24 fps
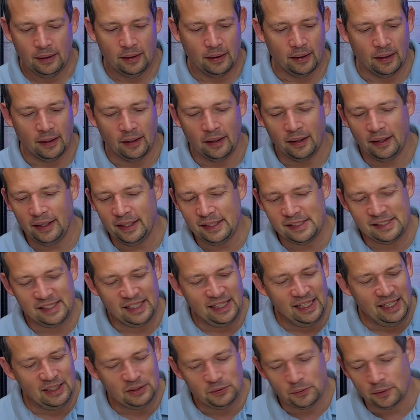Uh, it's
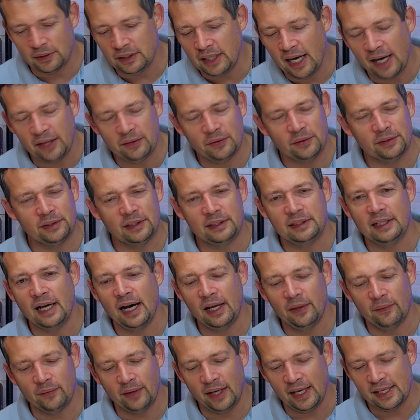eight or nine hundred
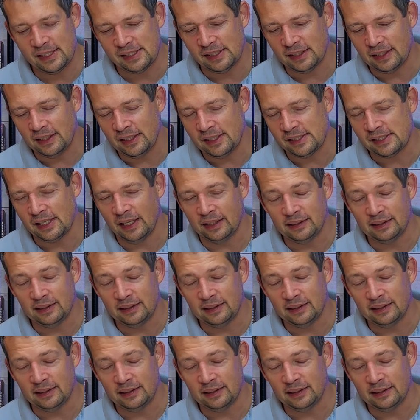dollar as it is.